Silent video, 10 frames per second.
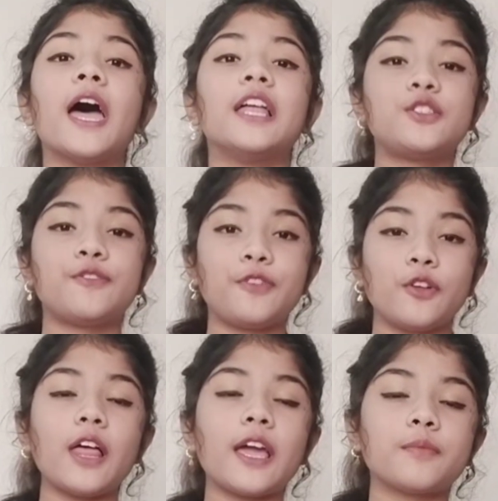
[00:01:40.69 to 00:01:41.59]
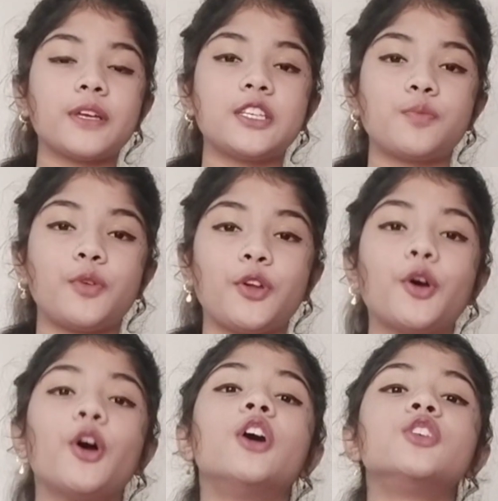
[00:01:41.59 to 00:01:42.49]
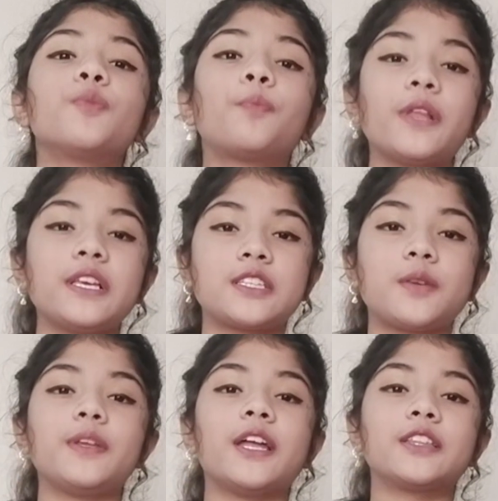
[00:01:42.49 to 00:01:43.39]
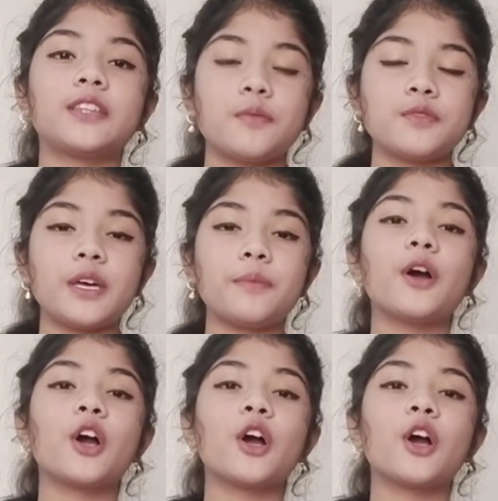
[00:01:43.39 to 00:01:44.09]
And if you like this video, so please give it a thumbs up,